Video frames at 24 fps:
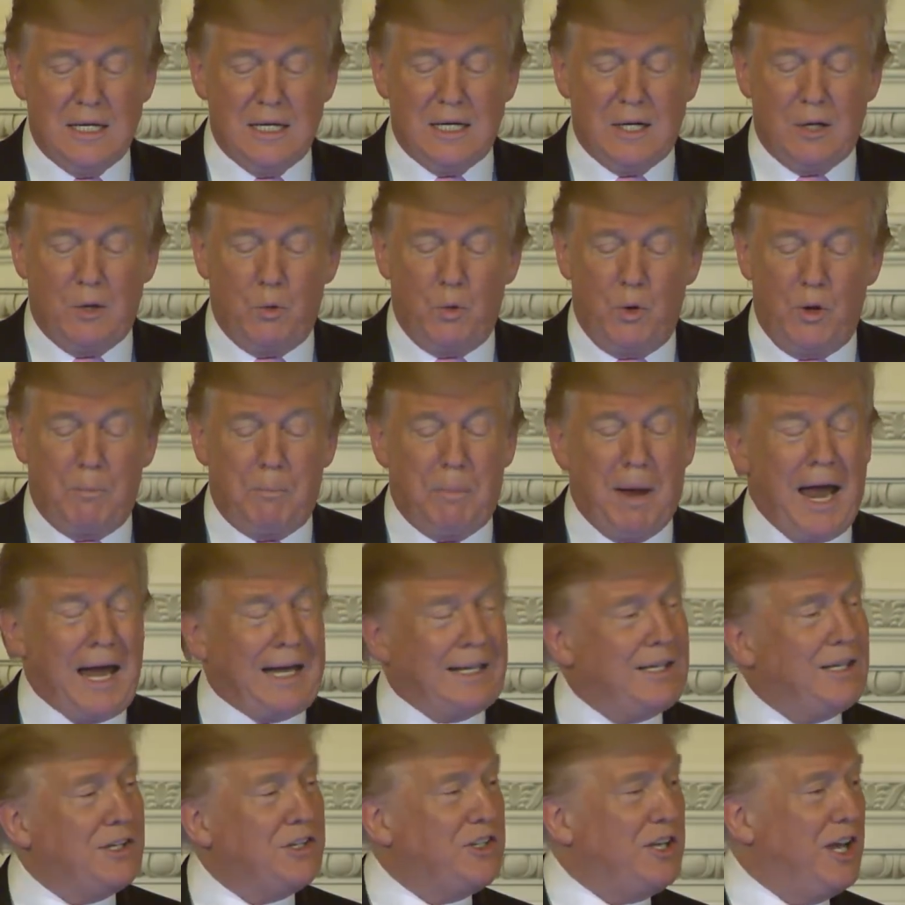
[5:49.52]
We're
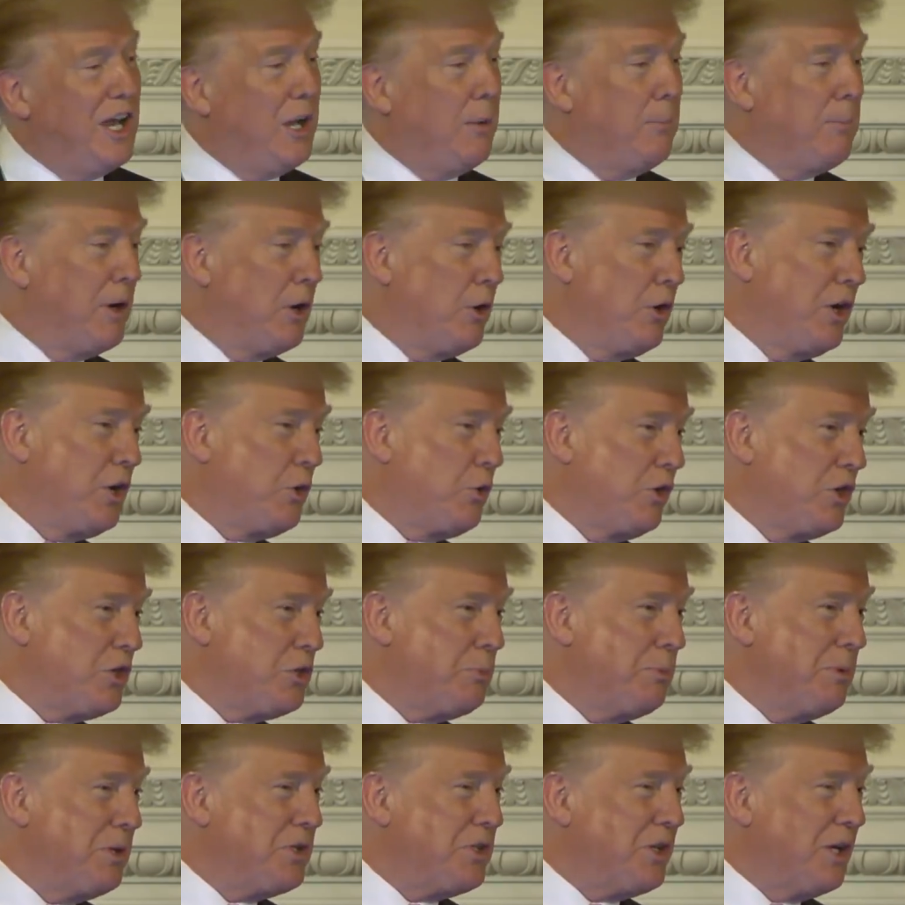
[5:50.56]
back to saying Merry
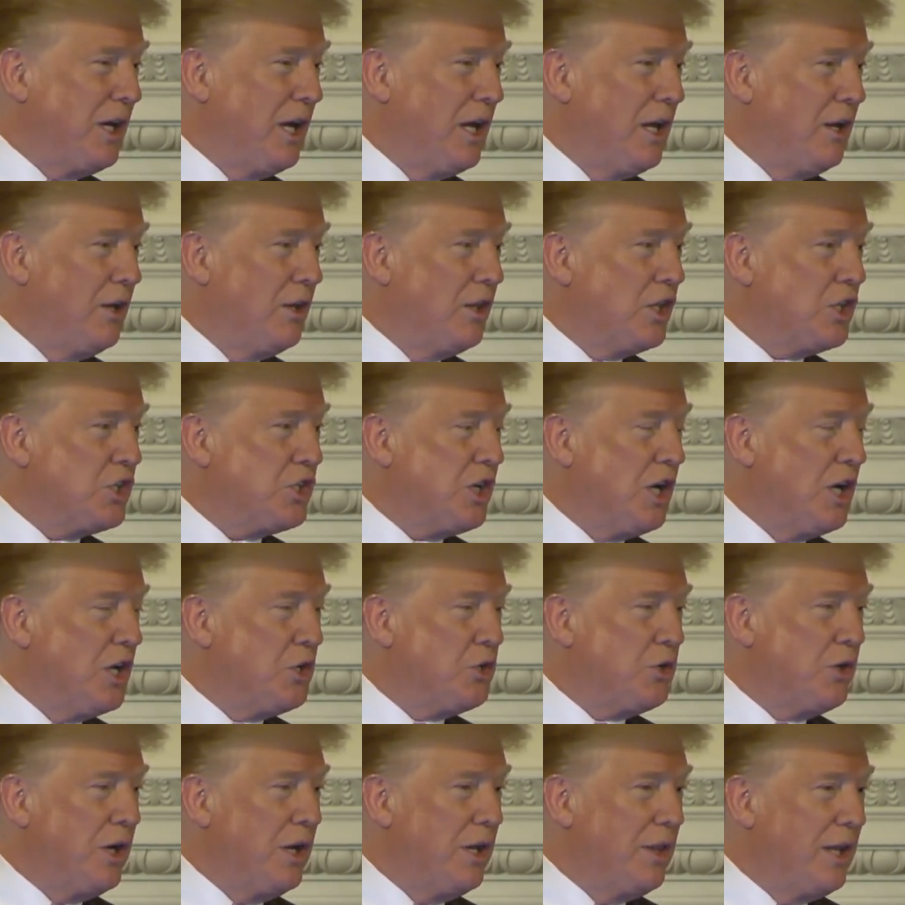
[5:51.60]
Christmas again in this
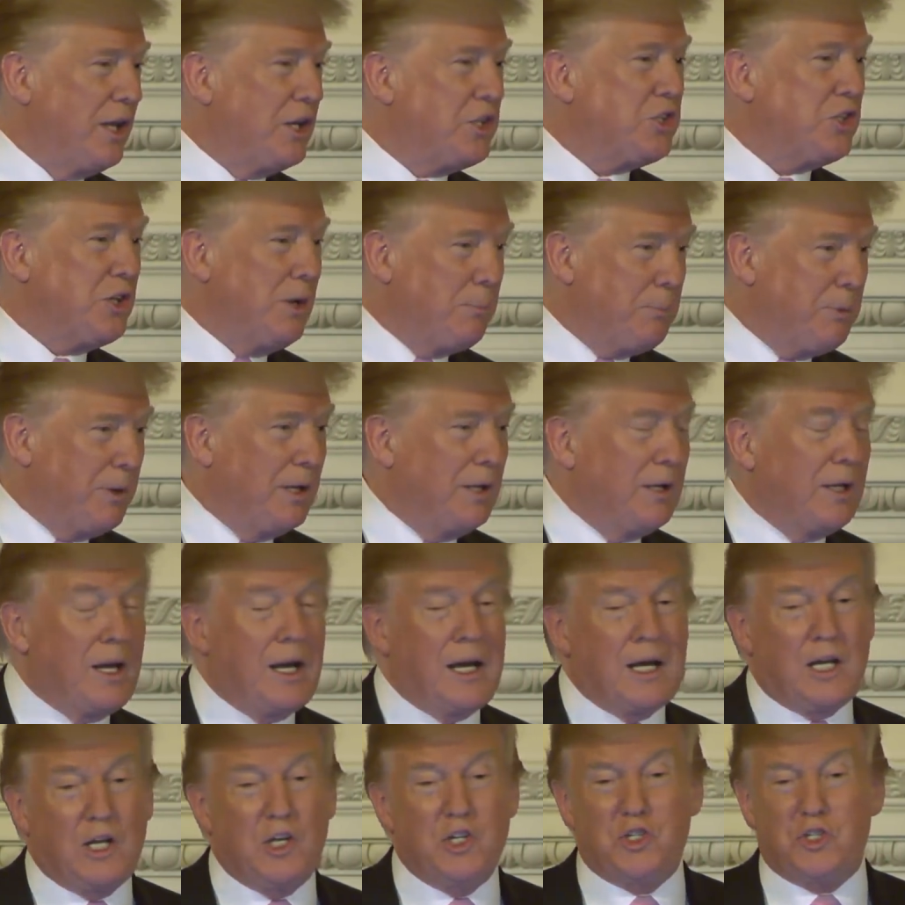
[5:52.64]
country, and that's something that
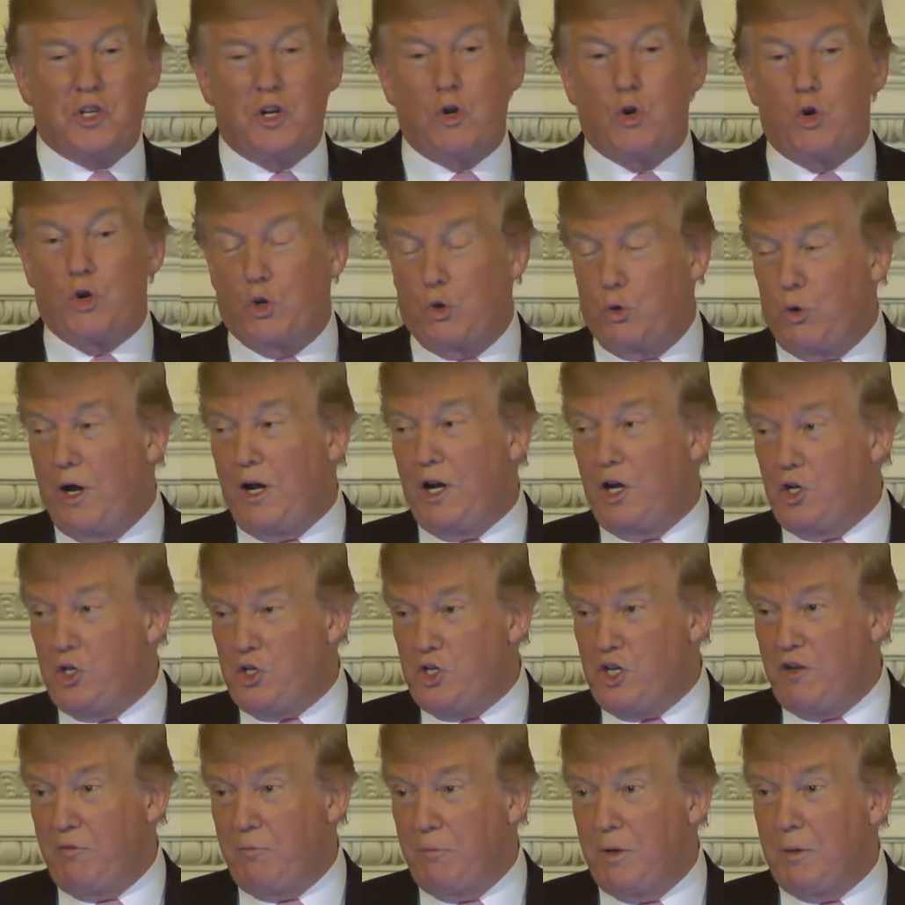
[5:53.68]
I consider a great
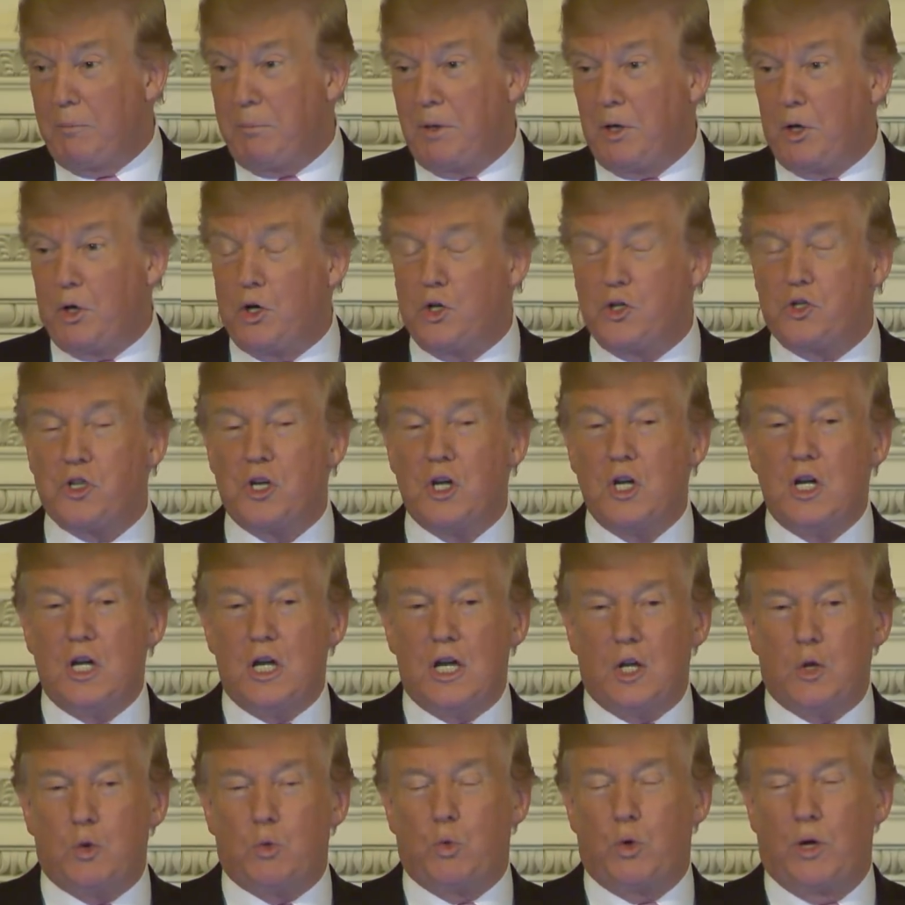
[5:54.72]
achievement because
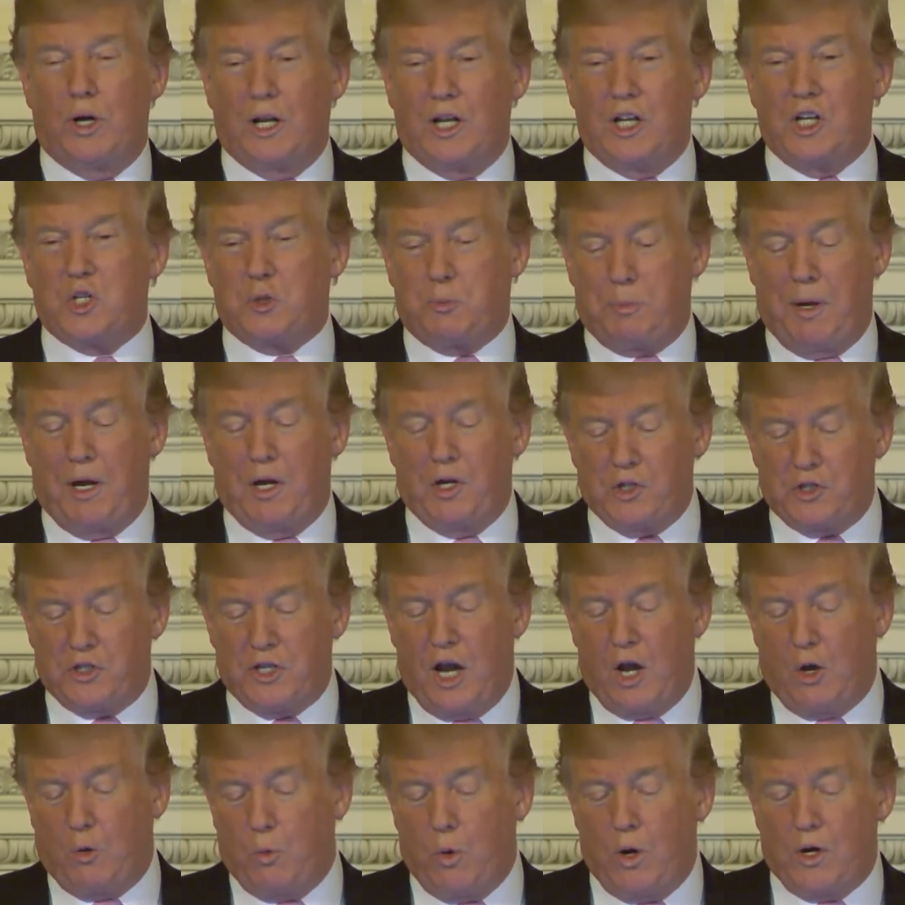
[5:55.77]
it really spells
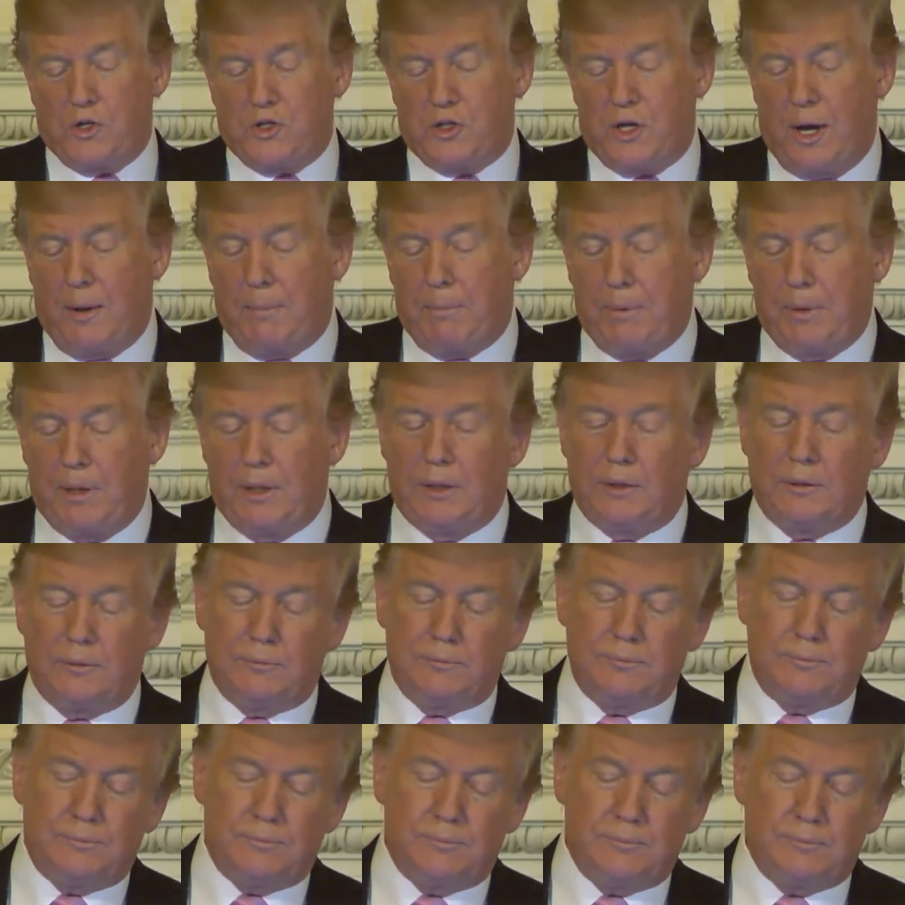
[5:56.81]
out what's
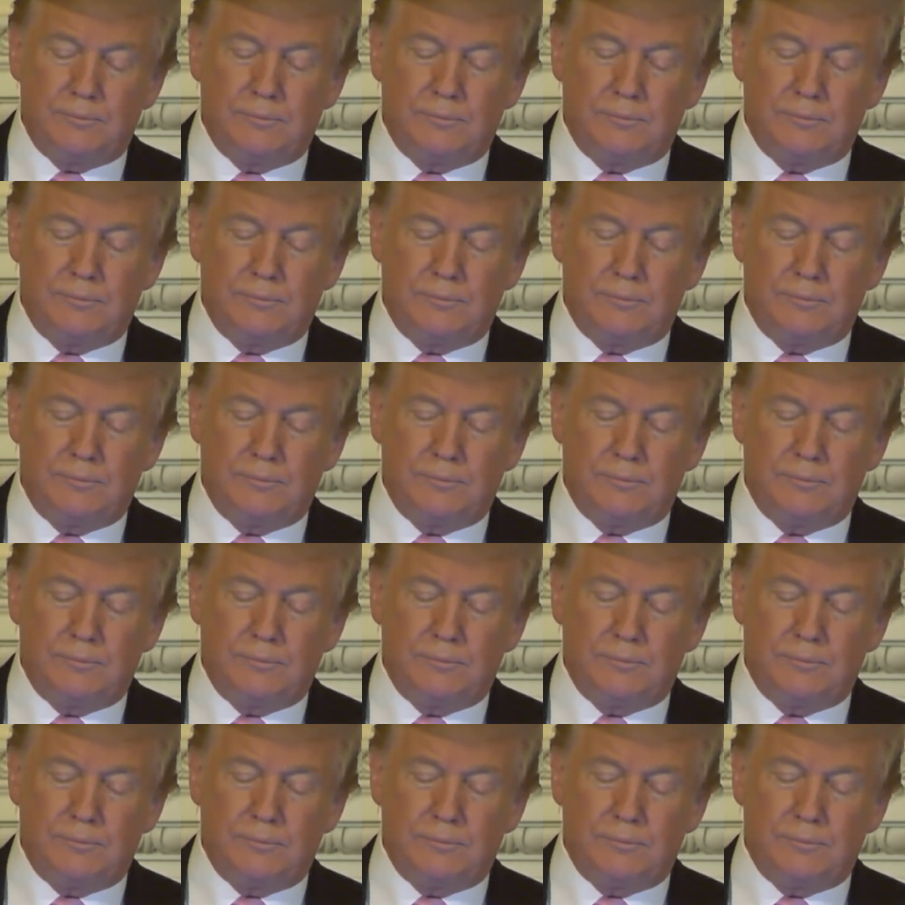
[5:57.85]
happening.